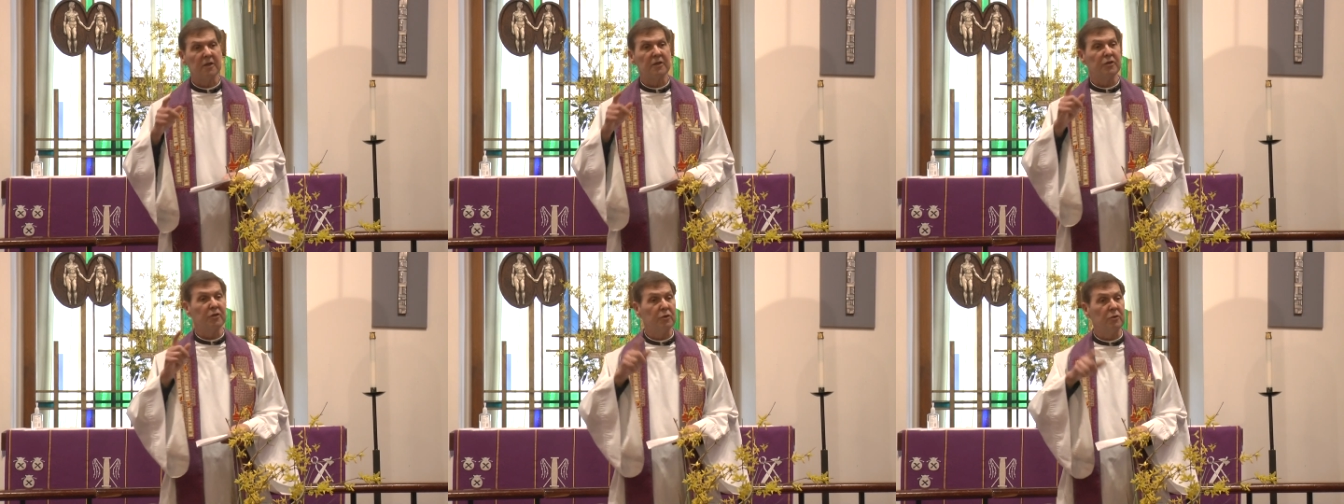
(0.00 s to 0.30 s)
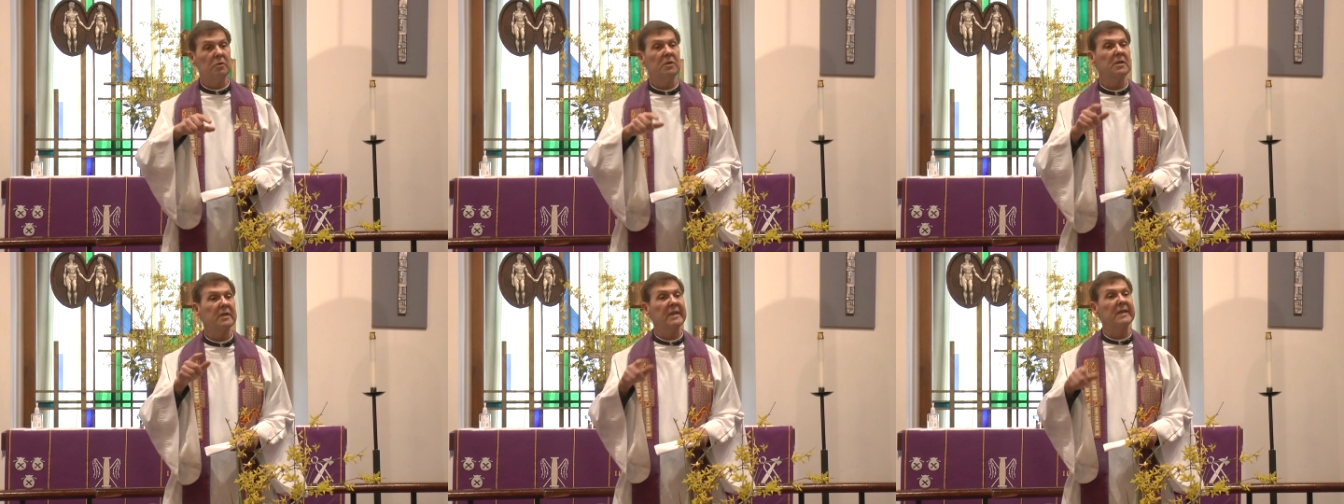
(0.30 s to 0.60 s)
you
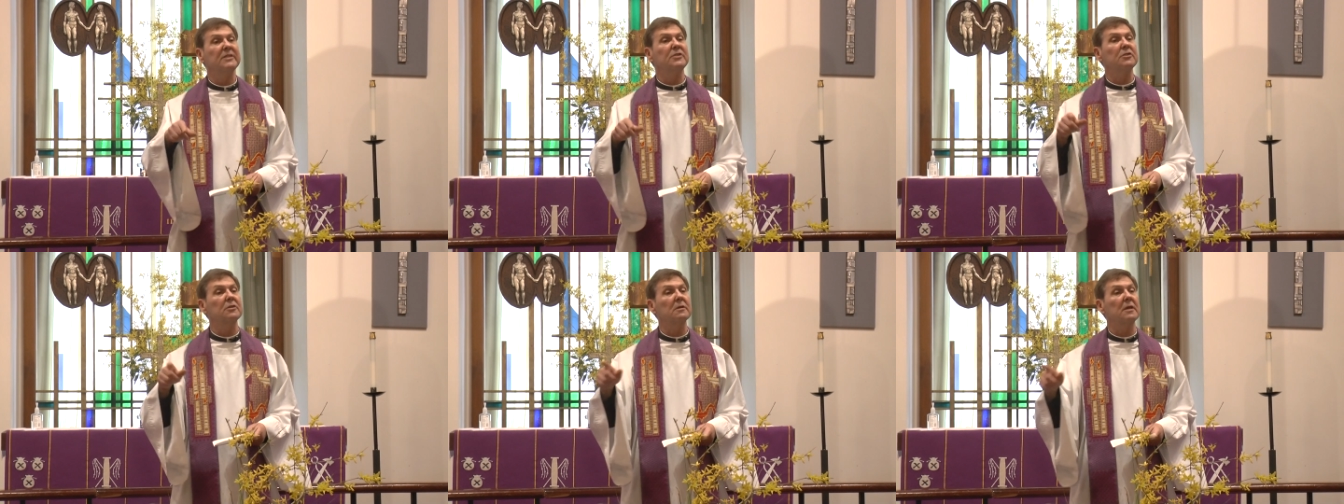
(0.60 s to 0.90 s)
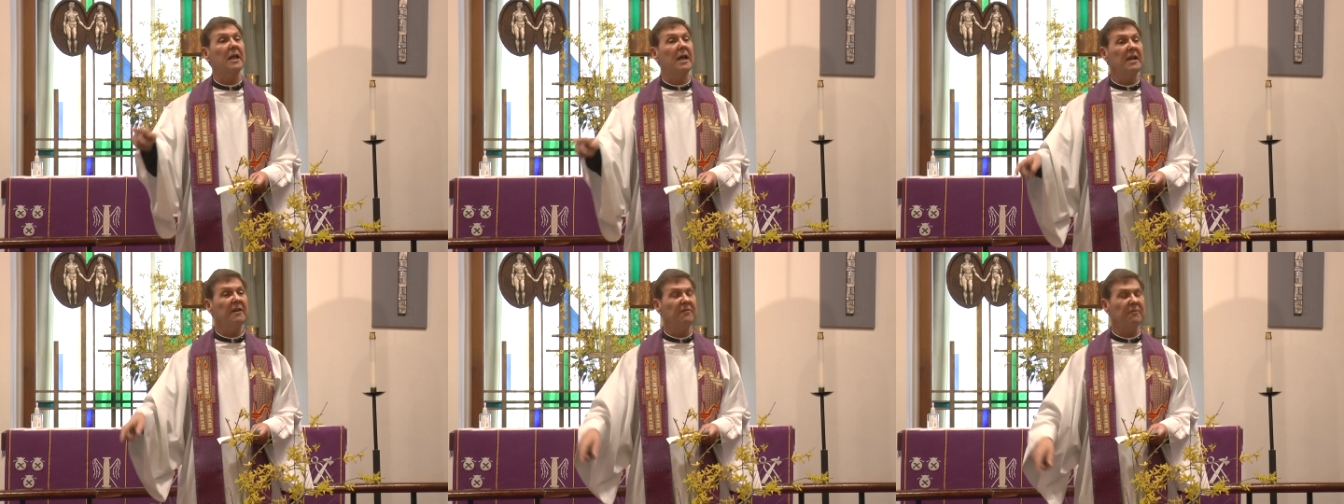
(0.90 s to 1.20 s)
will get your
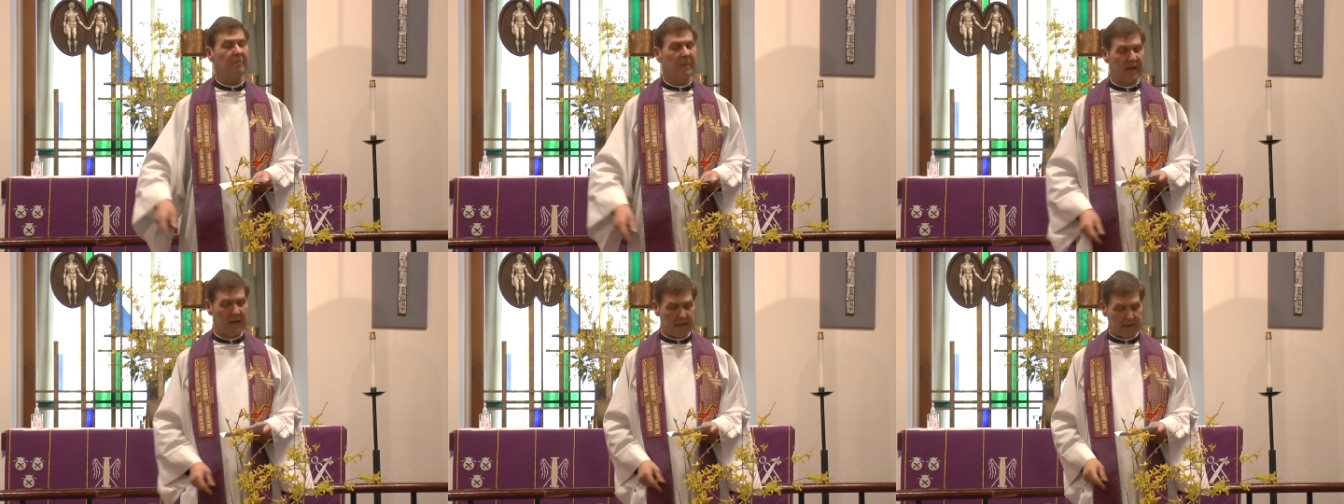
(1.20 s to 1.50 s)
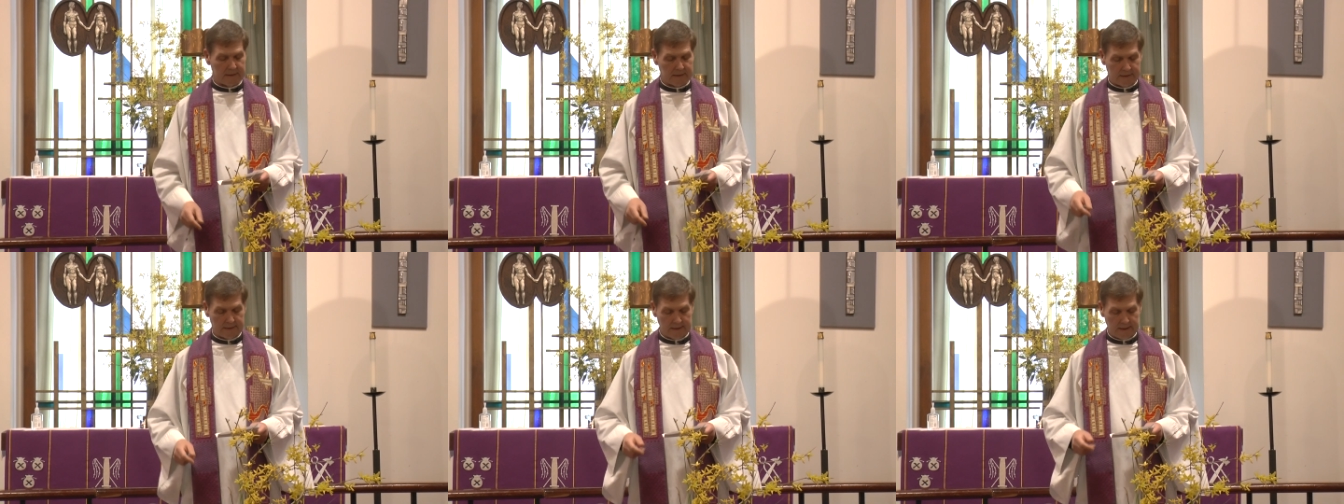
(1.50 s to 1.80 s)
life
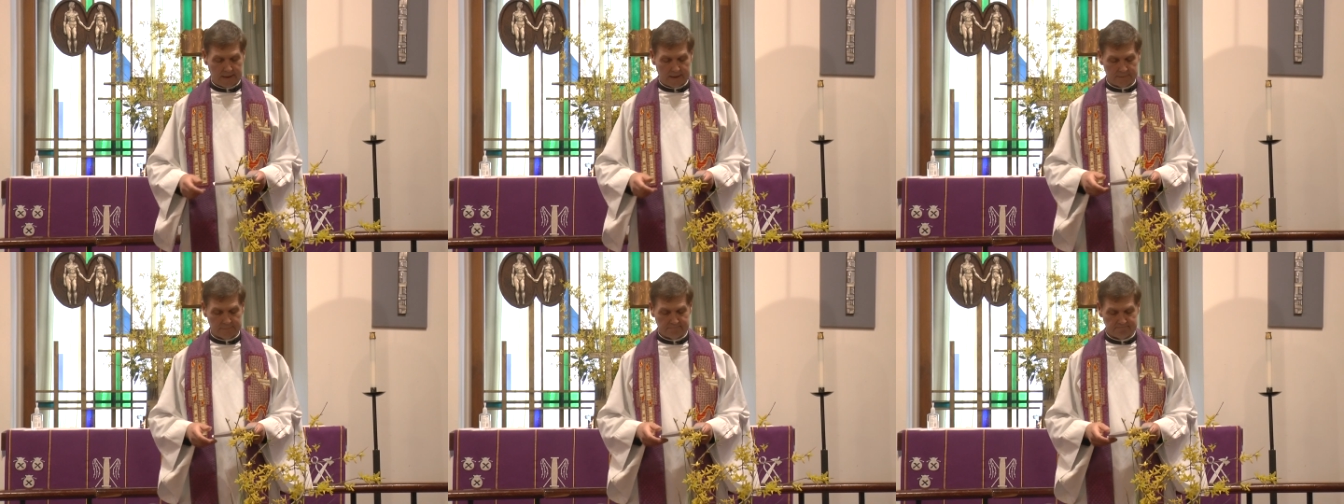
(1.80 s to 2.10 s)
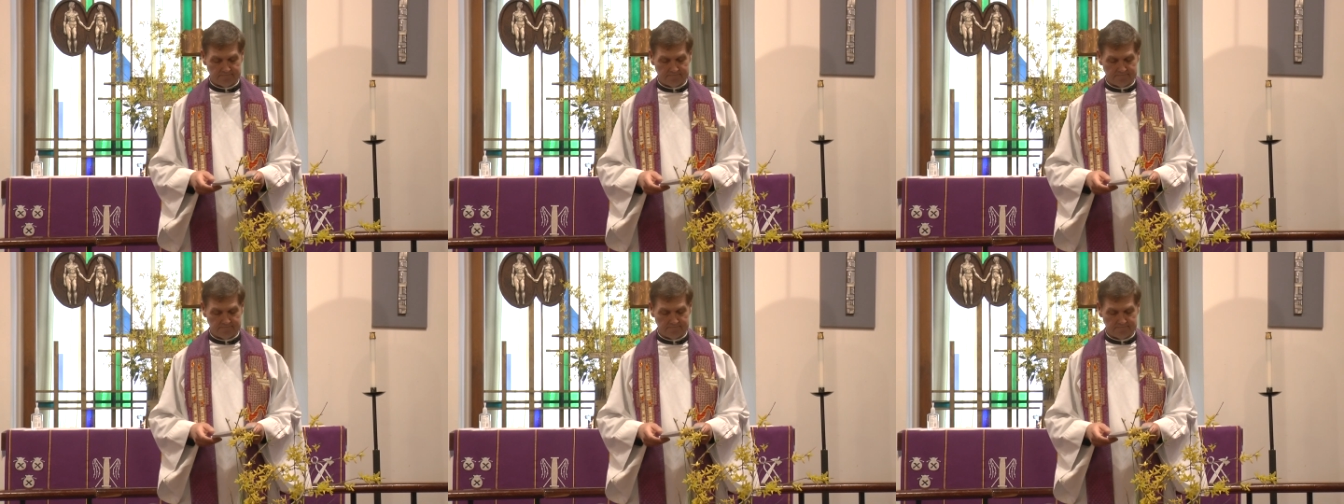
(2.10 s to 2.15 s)
back again.